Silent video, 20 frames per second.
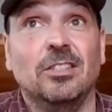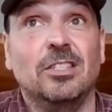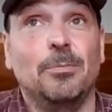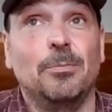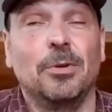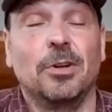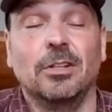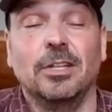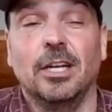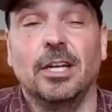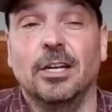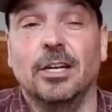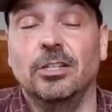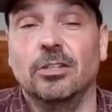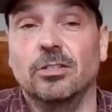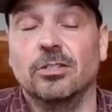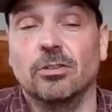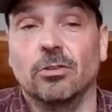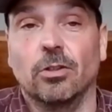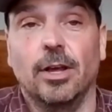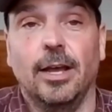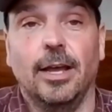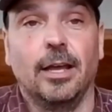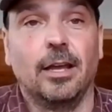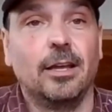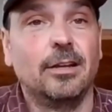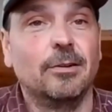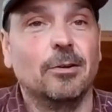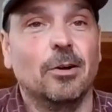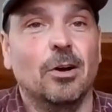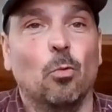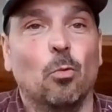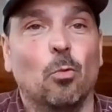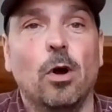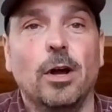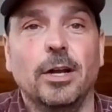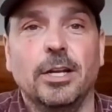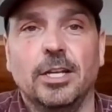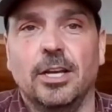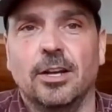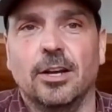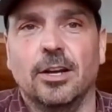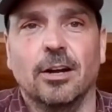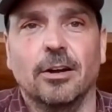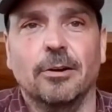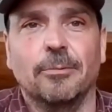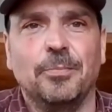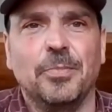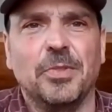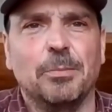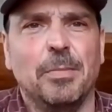typically onions are like 1 year.